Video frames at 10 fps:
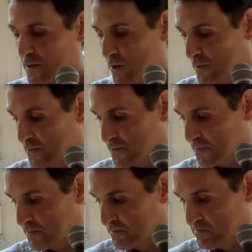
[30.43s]

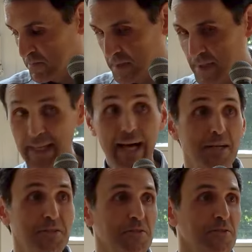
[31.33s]
of
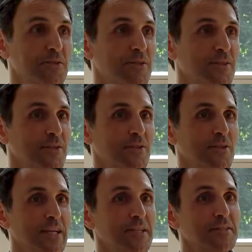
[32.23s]
lust
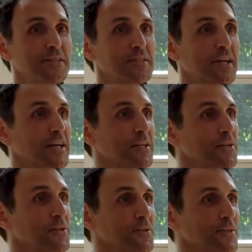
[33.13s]
and
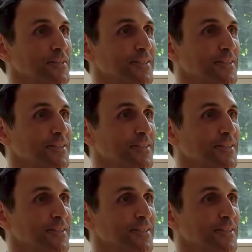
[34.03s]
desire.